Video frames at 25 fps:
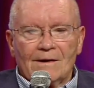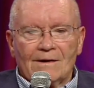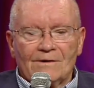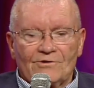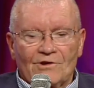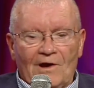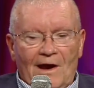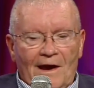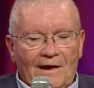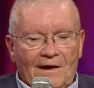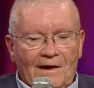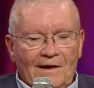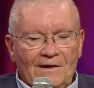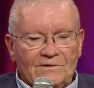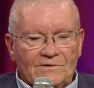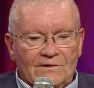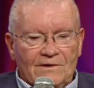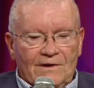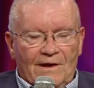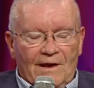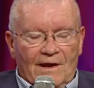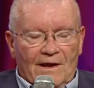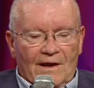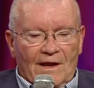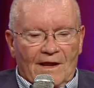Jack,
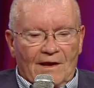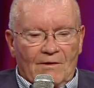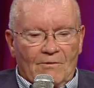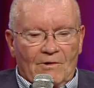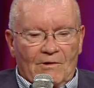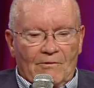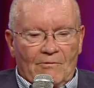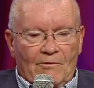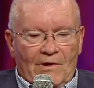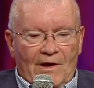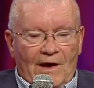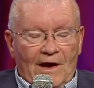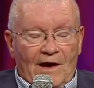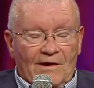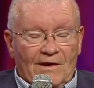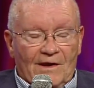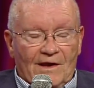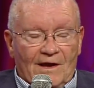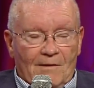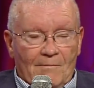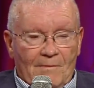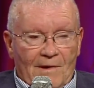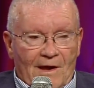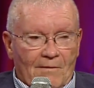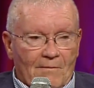incidentally, when we got in the
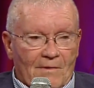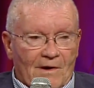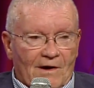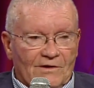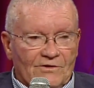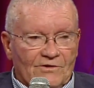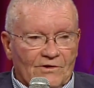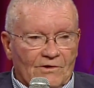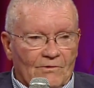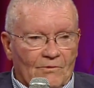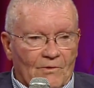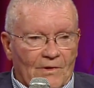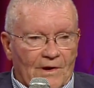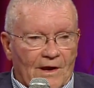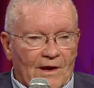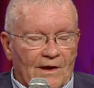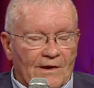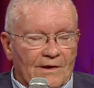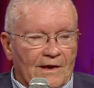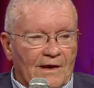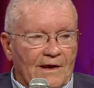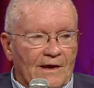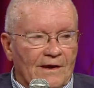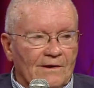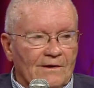command module, we
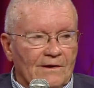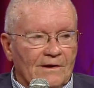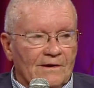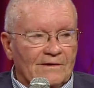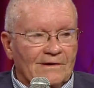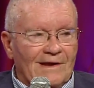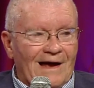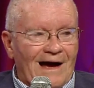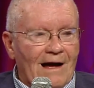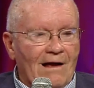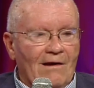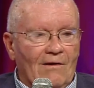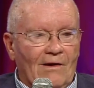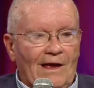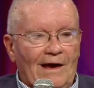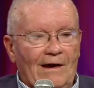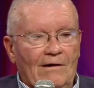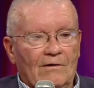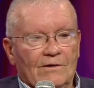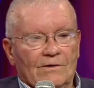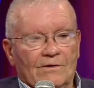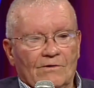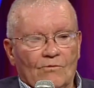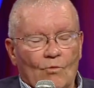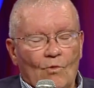had to get a towel
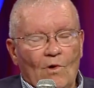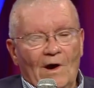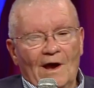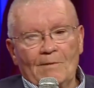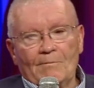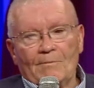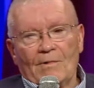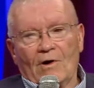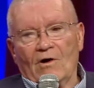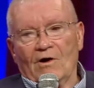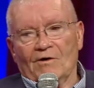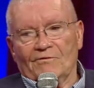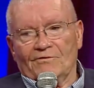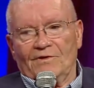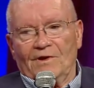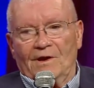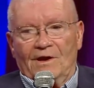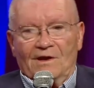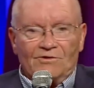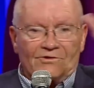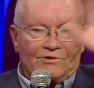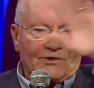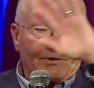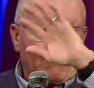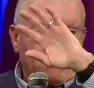out and wipe off the
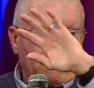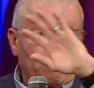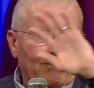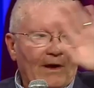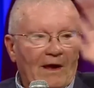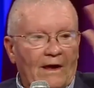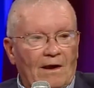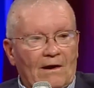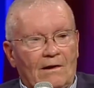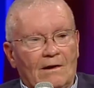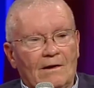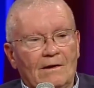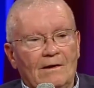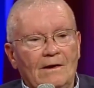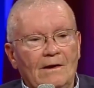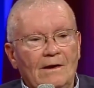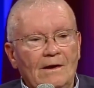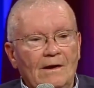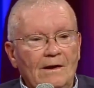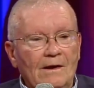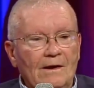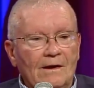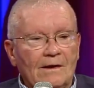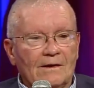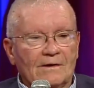instrument panel,
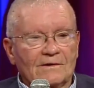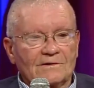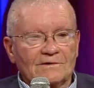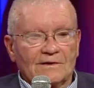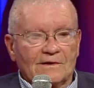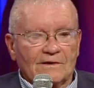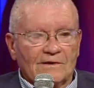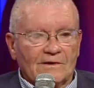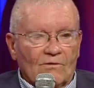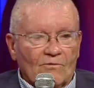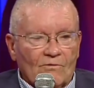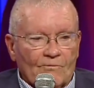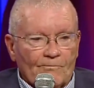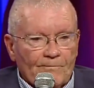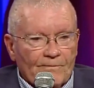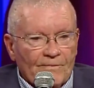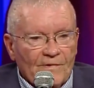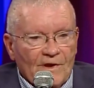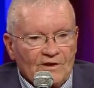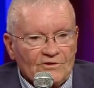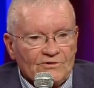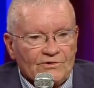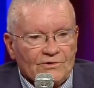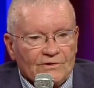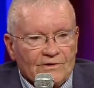because
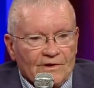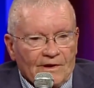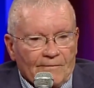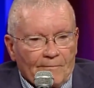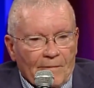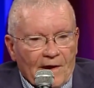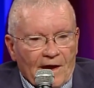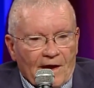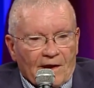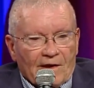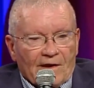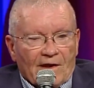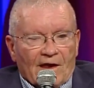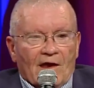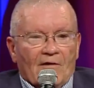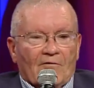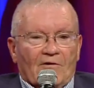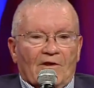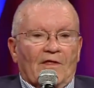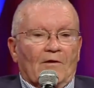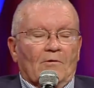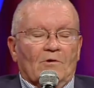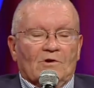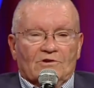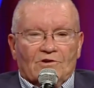
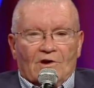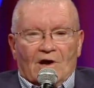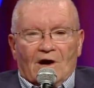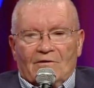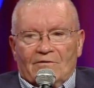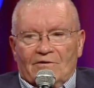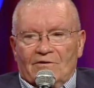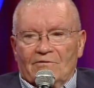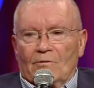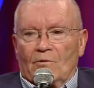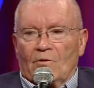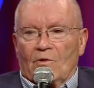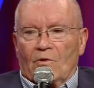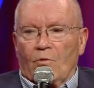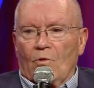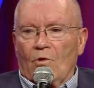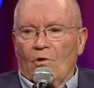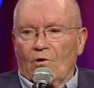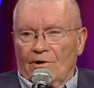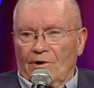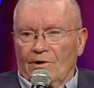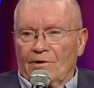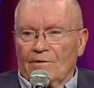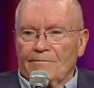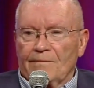everything was covered with
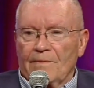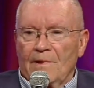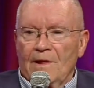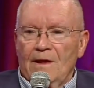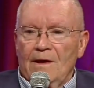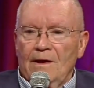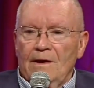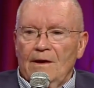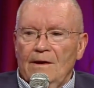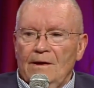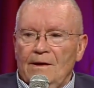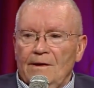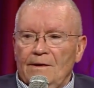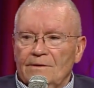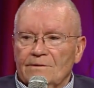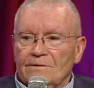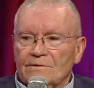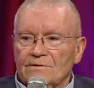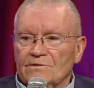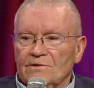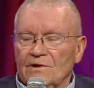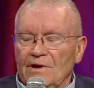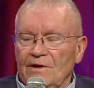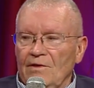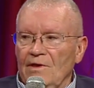water to
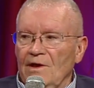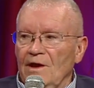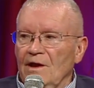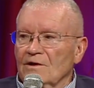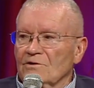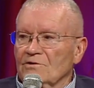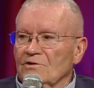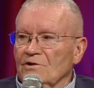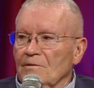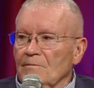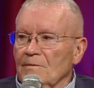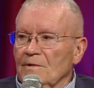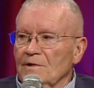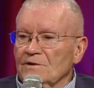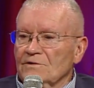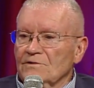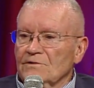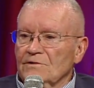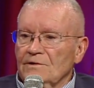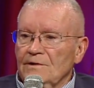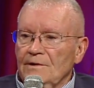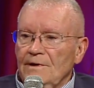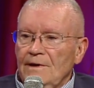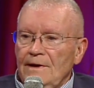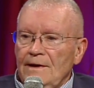see the
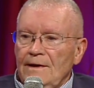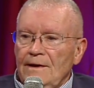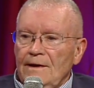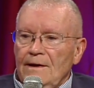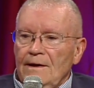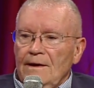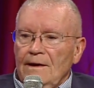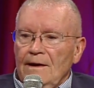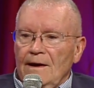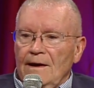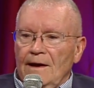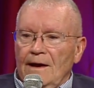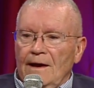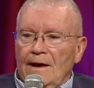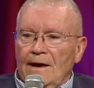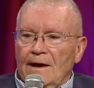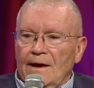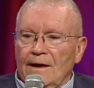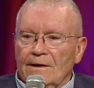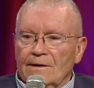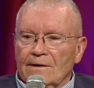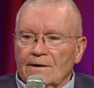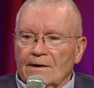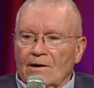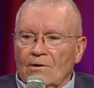instruments.
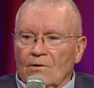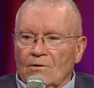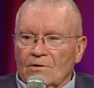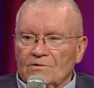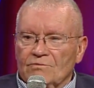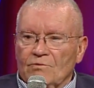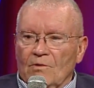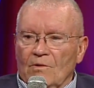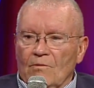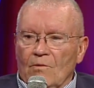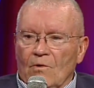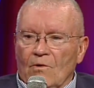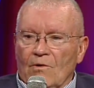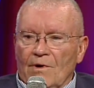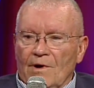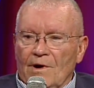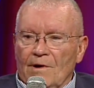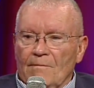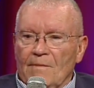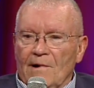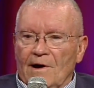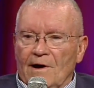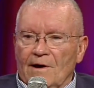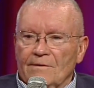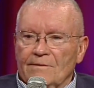And of course, we worried
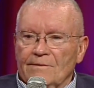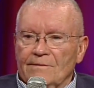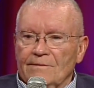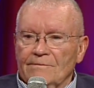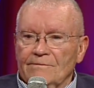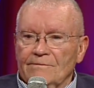about